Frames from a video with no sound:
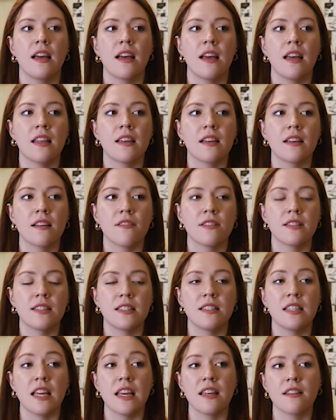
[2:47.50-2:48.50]
in a
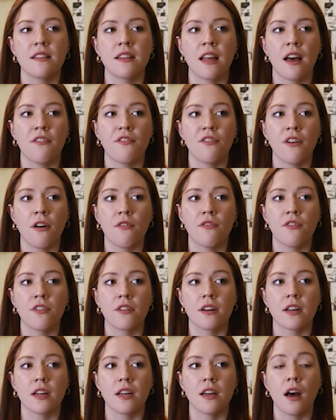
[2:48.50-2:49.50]
state that felt
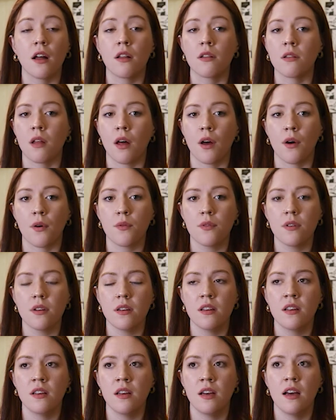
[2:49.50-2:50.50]
very alone
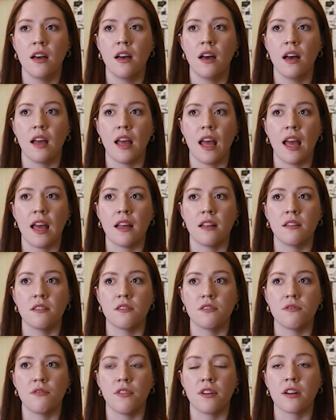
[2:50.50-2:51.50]

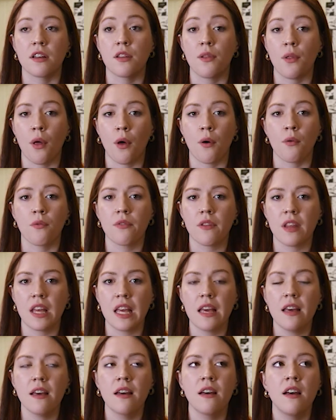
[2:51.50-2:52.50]
and very
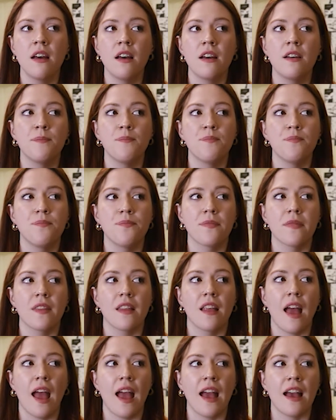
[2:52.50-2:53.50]
lonely,
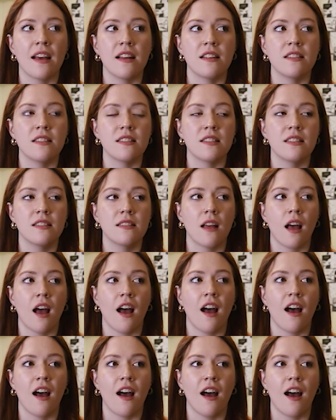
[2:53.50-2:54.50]
and
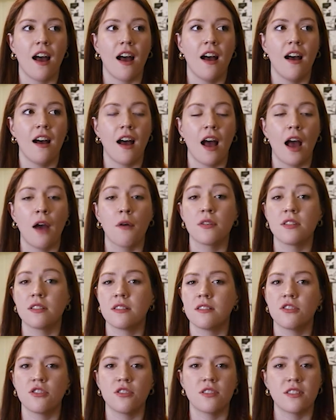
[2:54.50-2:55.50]
I was
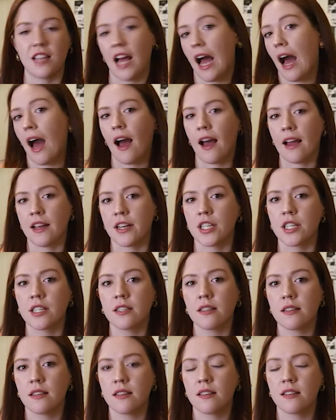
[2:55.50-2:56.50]
just
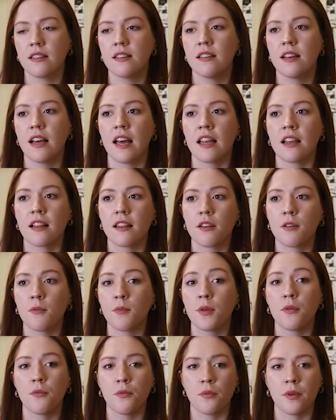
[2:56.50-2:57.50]
tired and a little
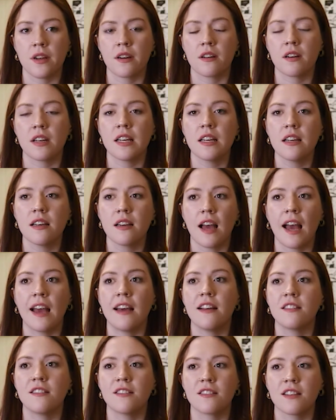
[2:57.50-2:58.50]
bit weary
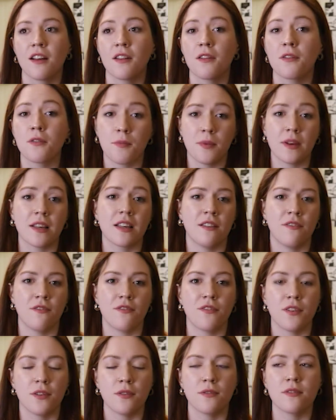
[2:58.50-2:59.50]
and a little bit
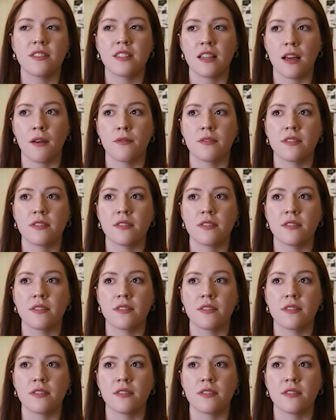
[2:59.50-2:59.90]
confused. I